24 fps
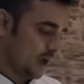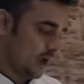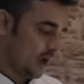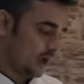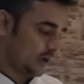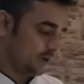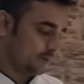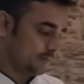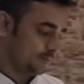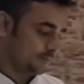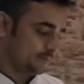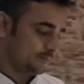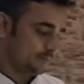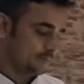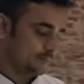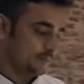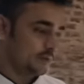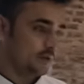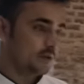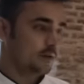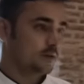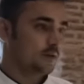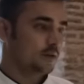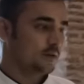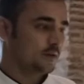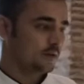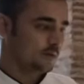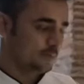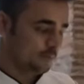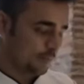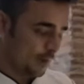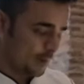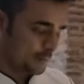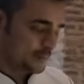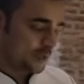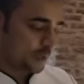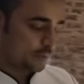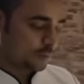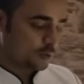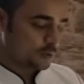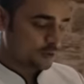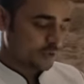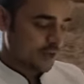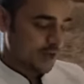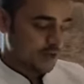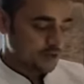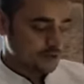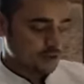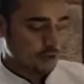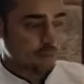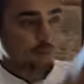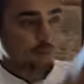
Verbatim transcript: And pop samosa and